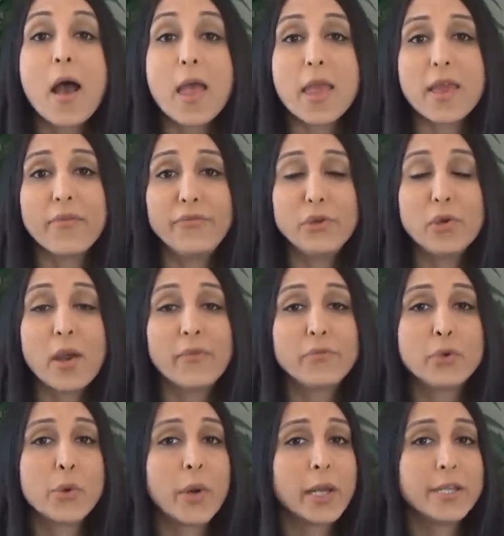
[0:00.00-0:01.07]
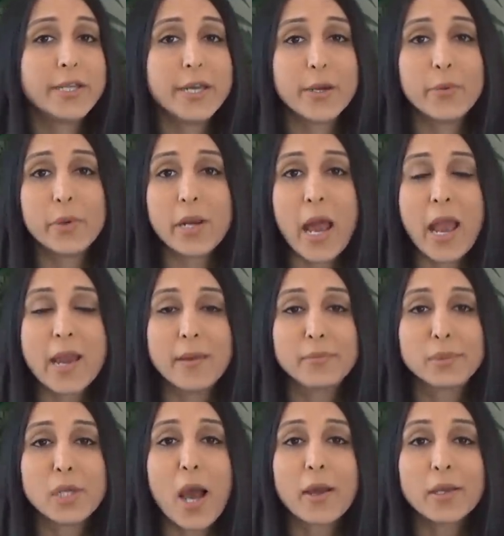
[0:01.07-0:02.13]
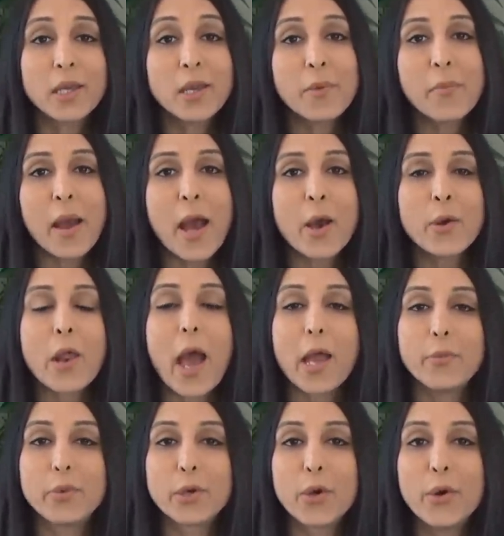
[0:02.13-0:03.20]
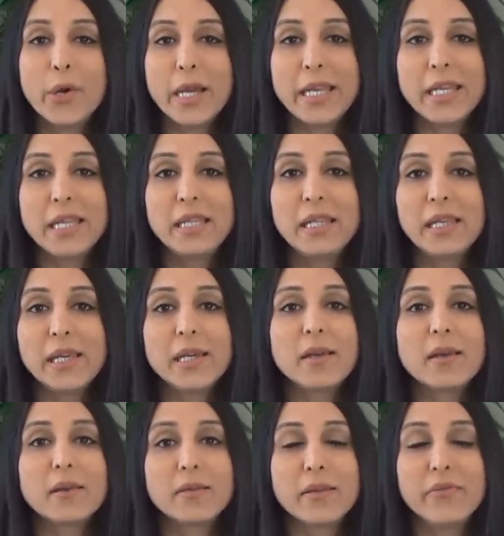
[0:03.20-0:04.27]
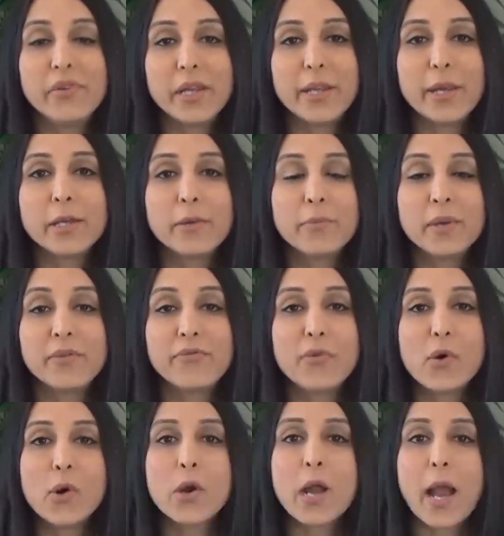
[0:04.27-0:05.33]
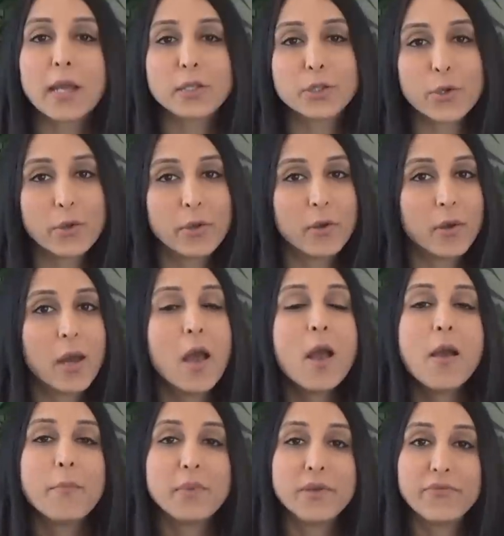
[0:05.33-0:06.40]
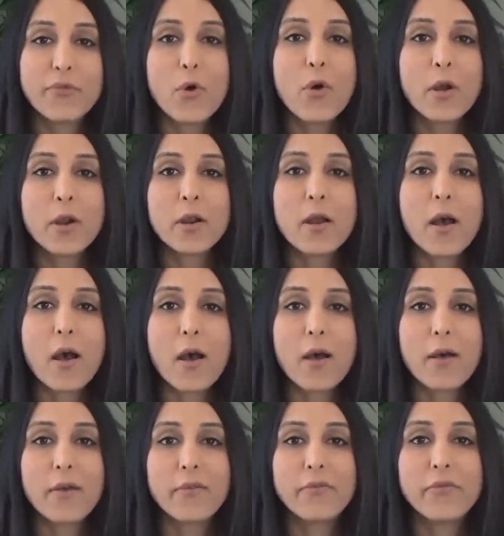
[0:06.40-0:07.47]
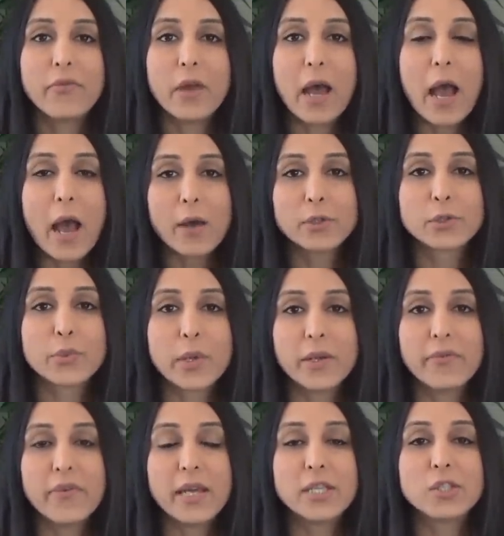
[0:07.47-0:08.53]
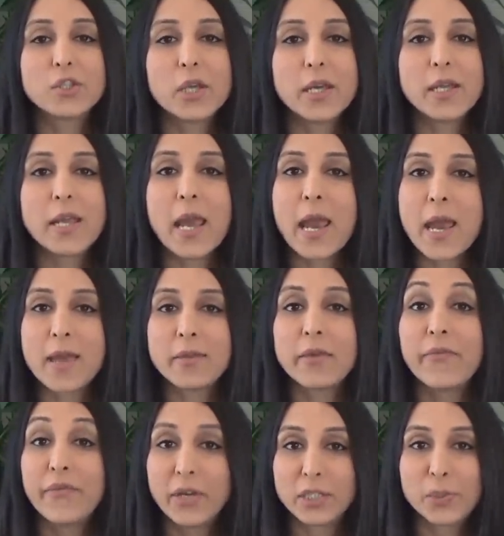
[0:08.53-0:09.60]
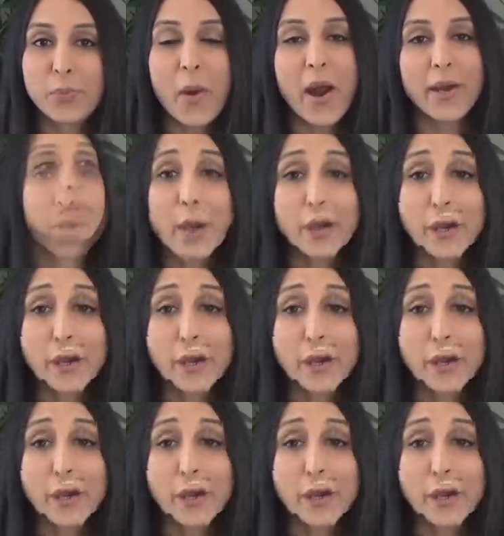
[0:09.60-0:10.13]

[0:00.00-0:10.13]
If you have no idea what I am talking about, I will go ahead and link the video before. I show the before of the house renovation and the first part.